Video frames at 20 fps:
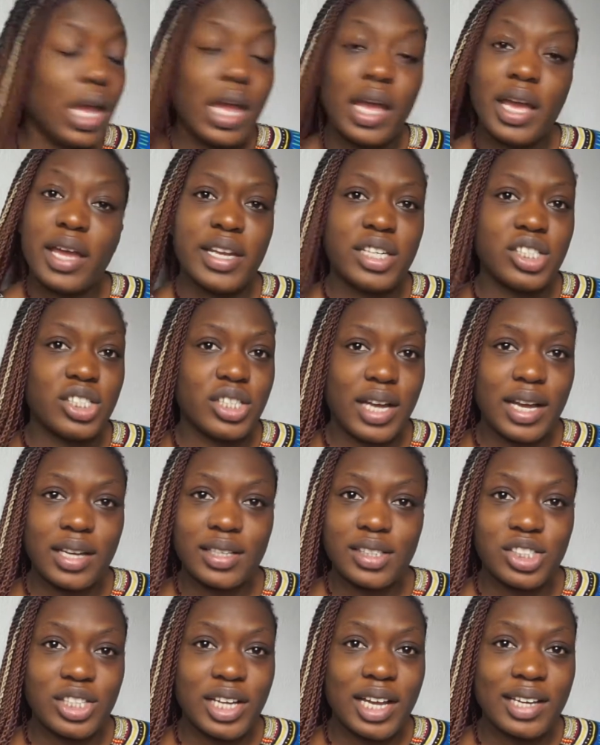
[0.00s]
And then she had
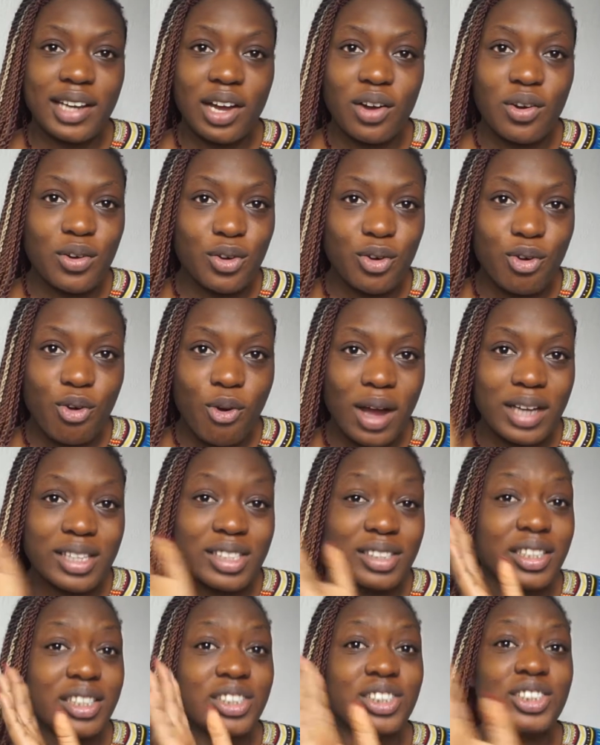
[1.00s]
her own go.
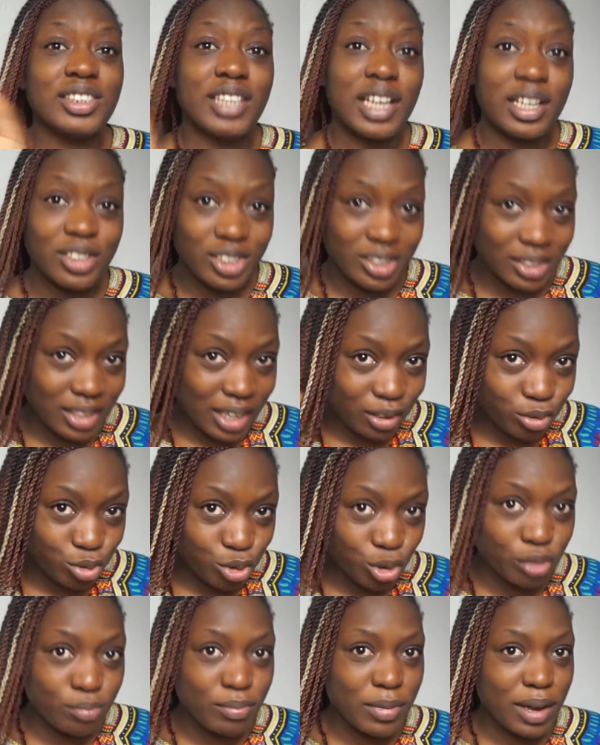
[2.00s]
She now
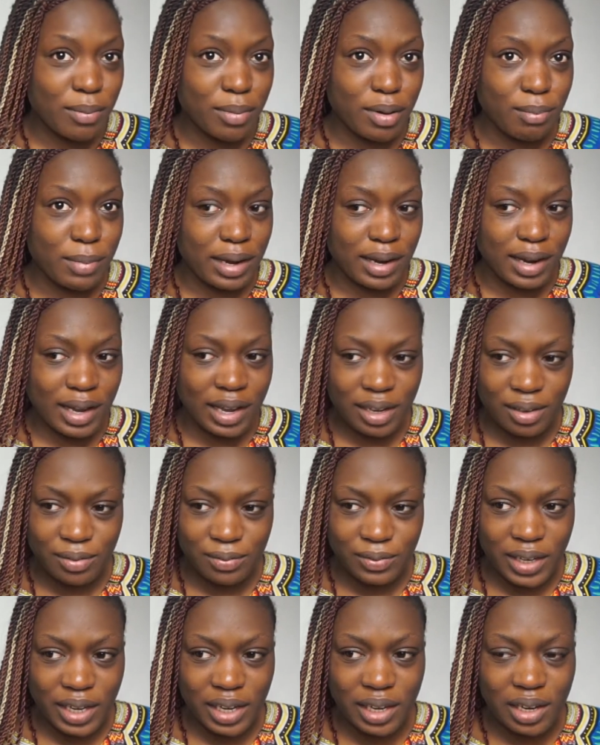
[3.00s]
told me about my
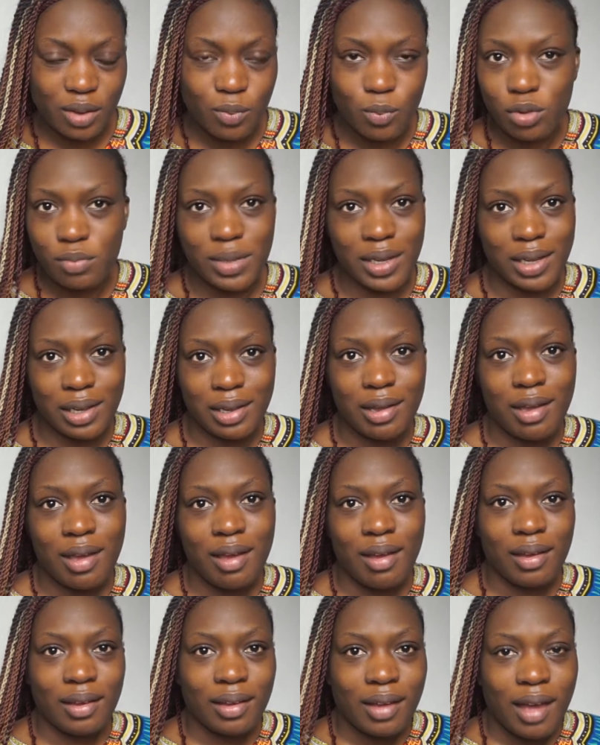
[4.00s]
life. Like, Wumi,
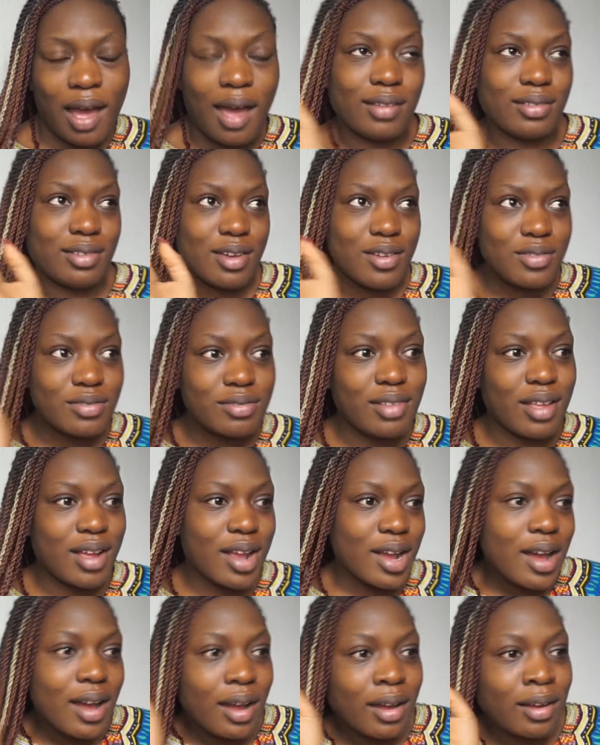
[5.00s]
I don't
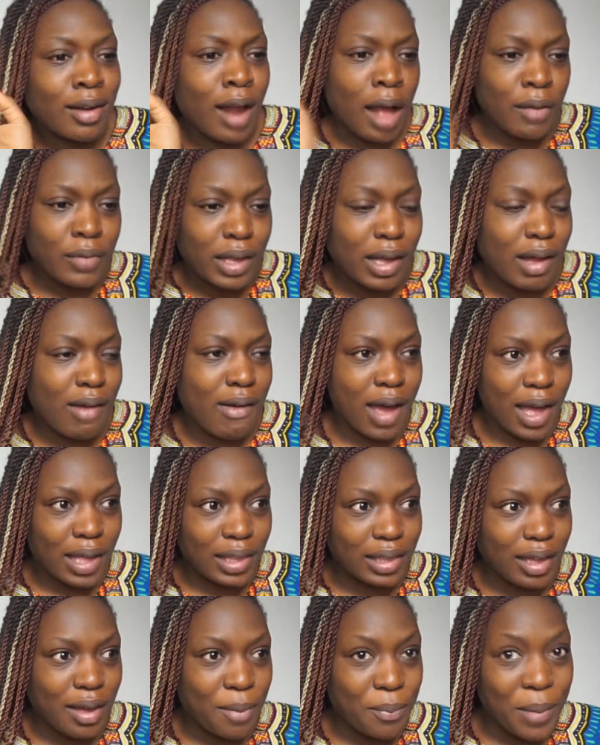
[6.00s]
think I can have a go
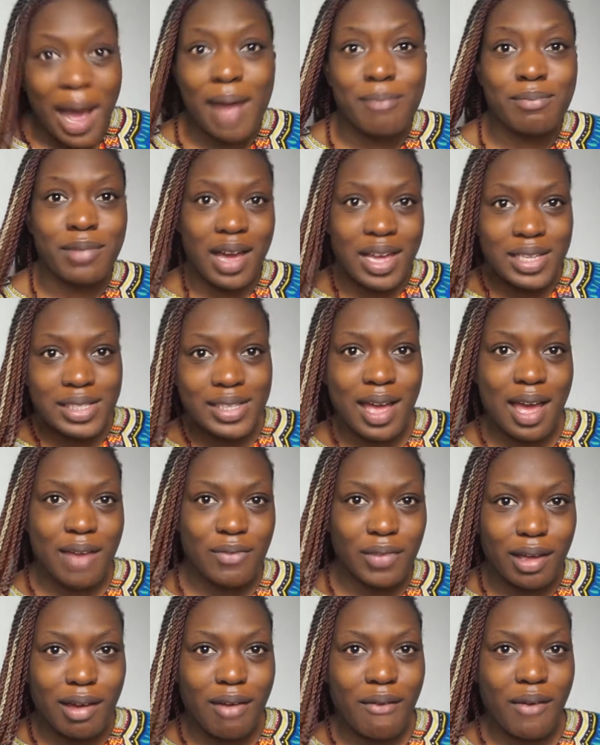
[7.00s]
at you, but I'm going to have
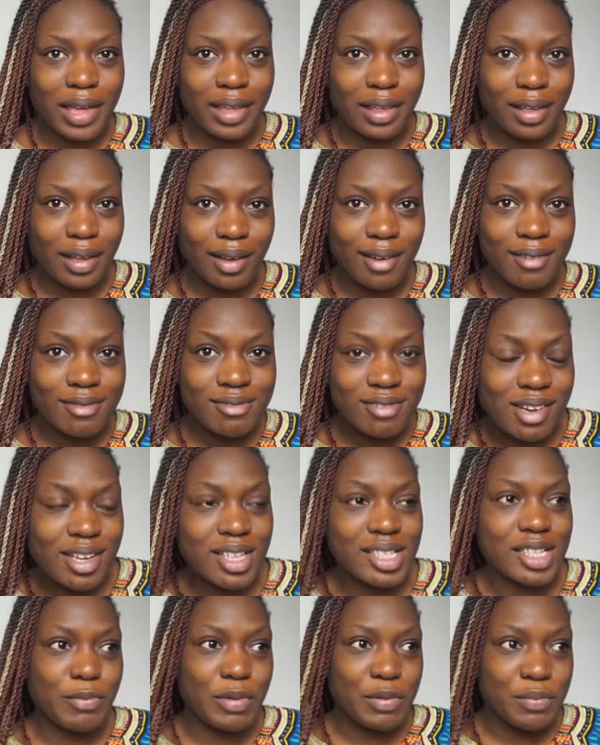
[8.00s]
a go at you. You
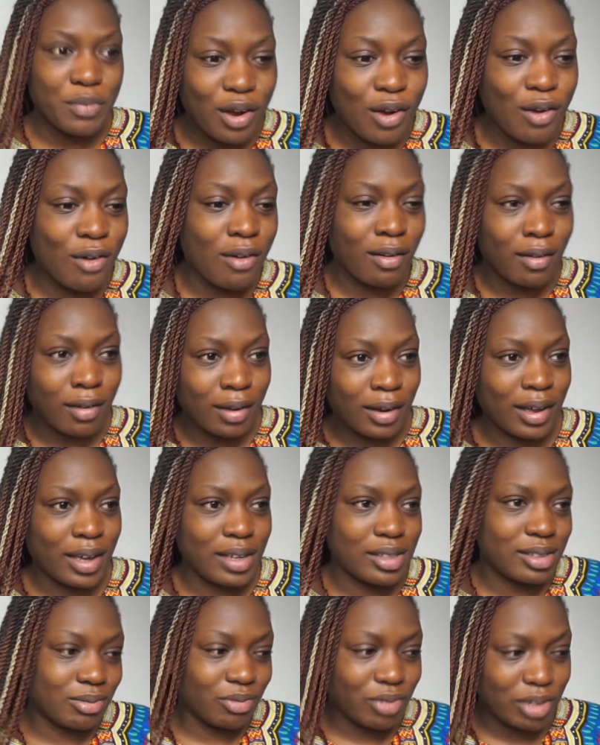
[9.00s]
need to be more
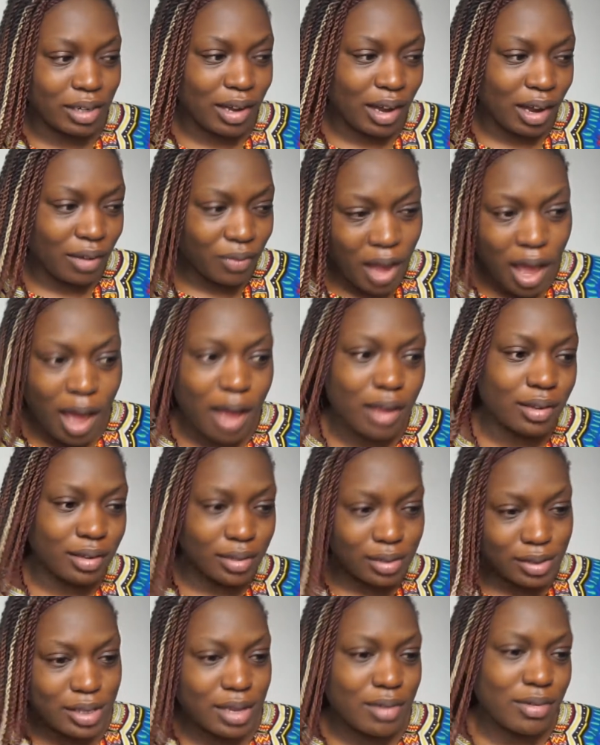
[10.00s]
organized with your life. I don't
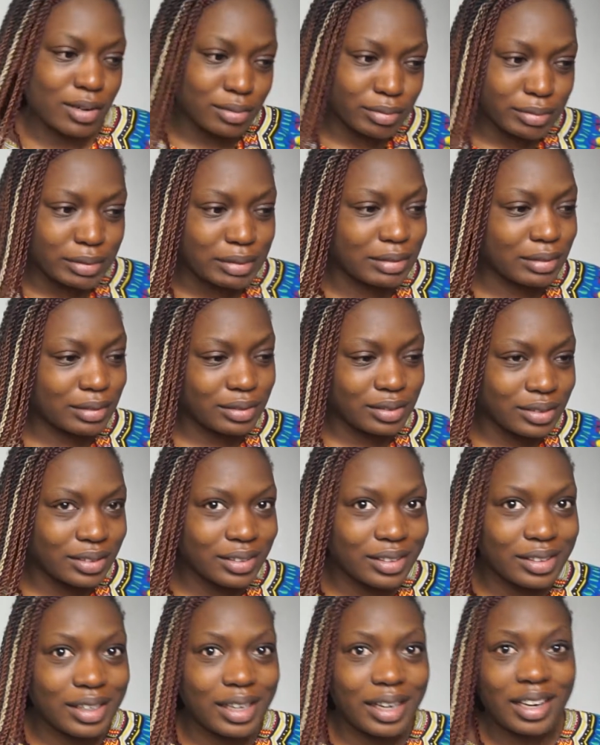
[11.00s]
understand
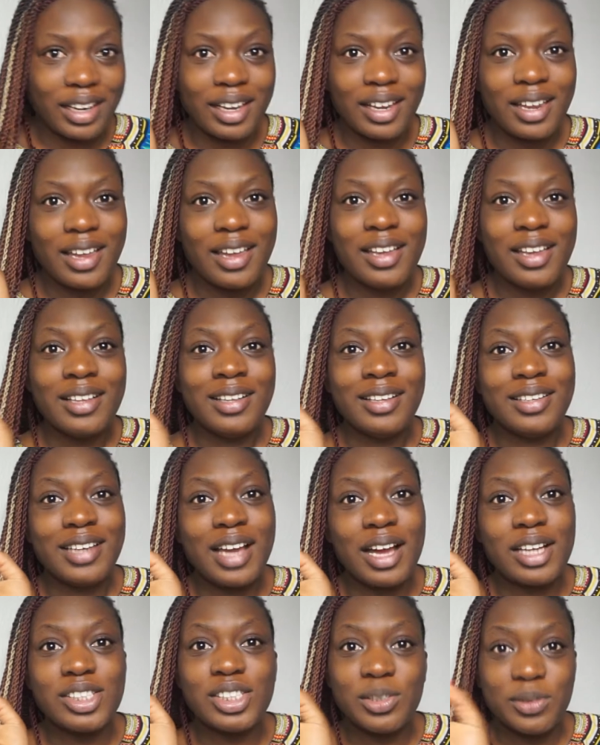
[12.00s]
what like.
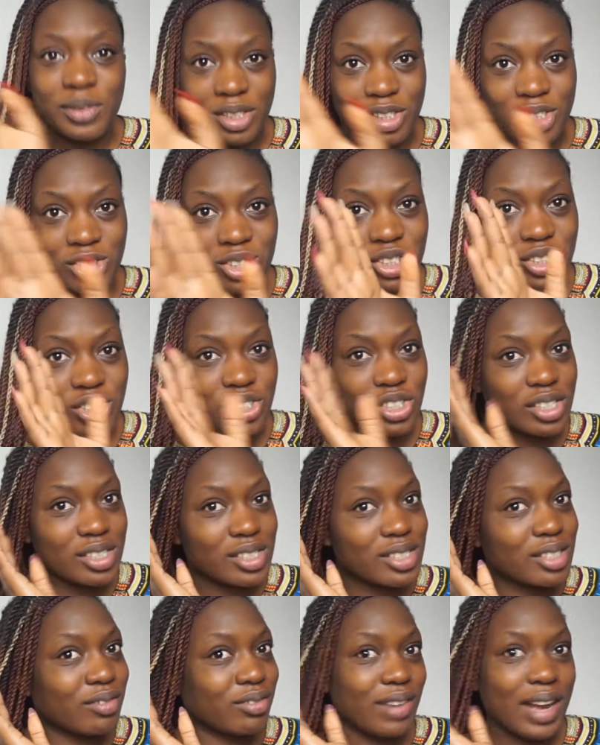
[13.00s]
Now she
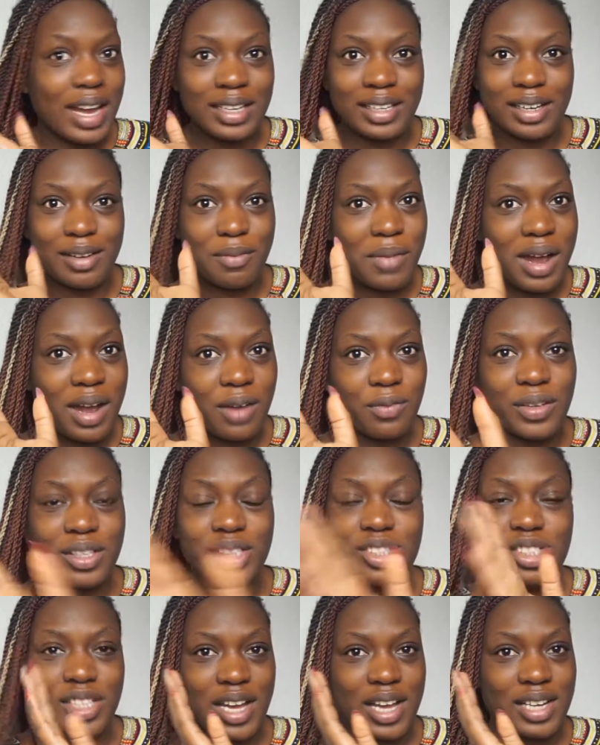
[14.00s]
just ran her mouth and
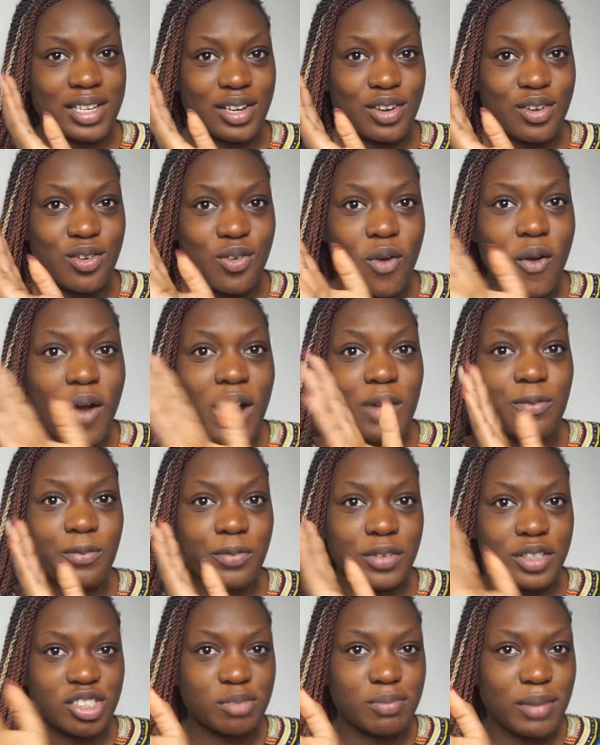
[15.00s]
she had a go and
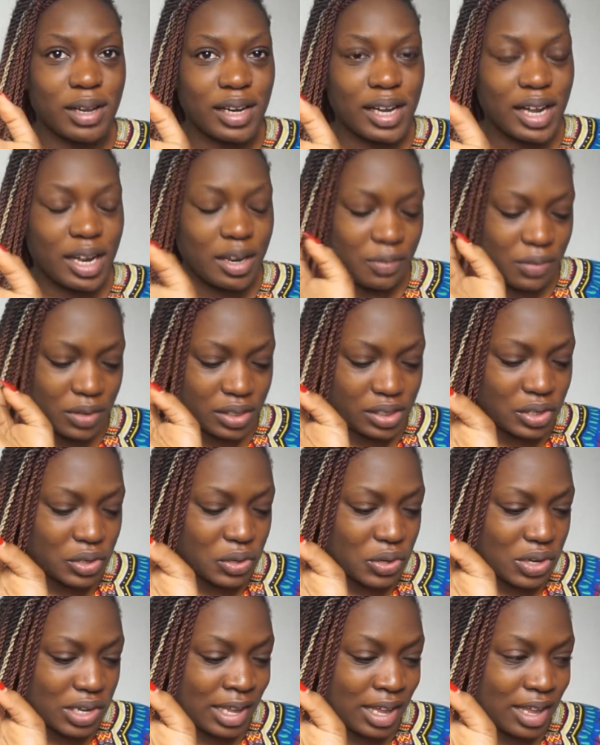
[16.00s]
finish my life. I said,
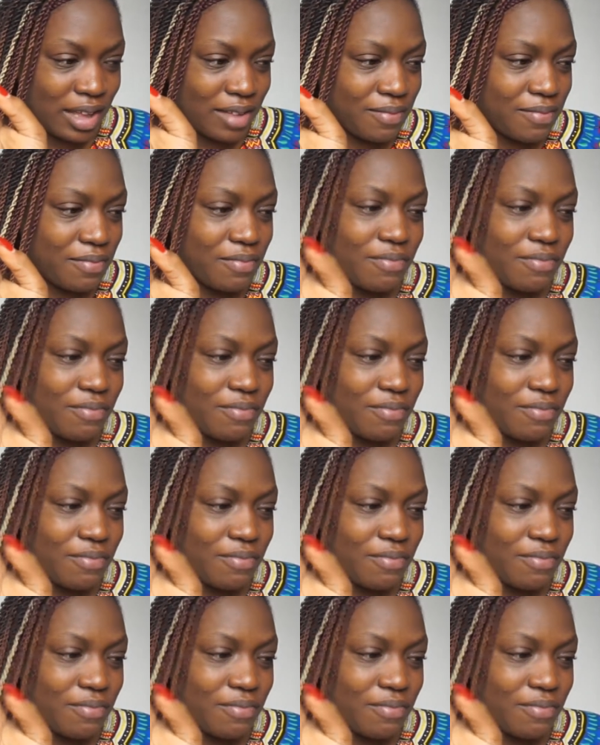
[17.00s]
okay.